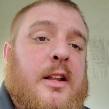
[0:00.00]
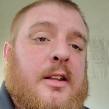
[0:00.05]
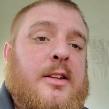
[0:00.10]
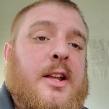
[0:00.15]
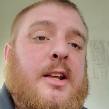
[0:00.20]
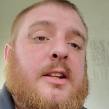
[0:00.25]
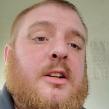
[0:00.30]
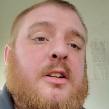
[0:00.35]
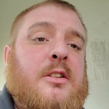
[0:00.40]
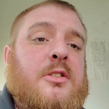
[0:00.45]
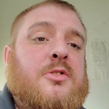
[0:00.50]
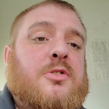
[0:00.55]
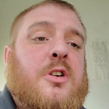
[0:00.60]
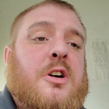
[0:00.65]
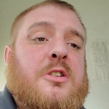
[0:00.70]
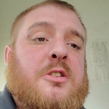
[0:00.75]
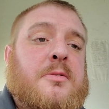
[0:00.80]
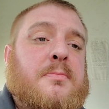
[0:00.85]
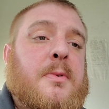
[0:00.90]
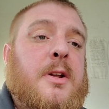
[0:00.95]
they didn't
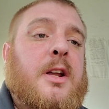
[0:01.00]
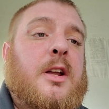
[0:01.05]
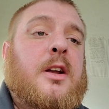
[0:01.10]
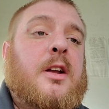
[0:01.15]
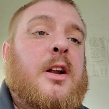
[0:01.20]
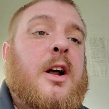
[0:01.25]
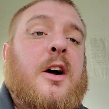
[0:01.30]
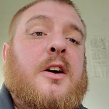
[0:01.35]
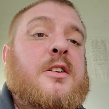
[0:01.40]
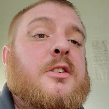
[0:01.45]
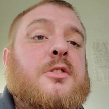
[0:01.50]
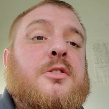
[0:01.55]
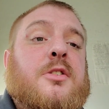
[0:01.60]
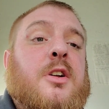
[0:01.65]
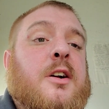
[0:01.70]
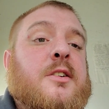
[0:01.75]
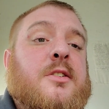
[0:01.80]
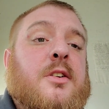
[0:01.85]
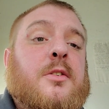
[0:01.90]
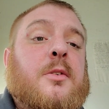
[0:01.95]
trust me, and I just
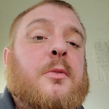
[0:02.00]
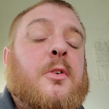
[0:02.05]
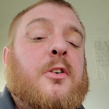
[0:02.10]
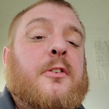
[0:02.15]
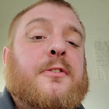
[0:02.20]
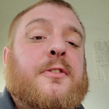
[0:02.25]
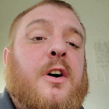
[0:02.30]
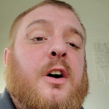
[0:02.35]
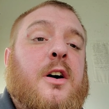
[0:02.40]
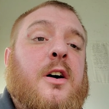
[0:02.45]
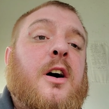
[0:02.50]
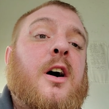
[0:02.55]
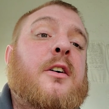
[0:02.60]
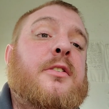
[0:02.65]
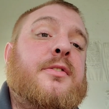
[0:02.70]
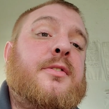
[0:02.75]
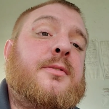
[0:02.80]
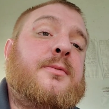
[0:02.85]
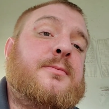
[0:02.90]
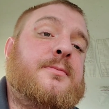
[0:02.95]
I told them to go fuck
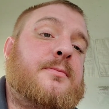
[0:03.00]
off.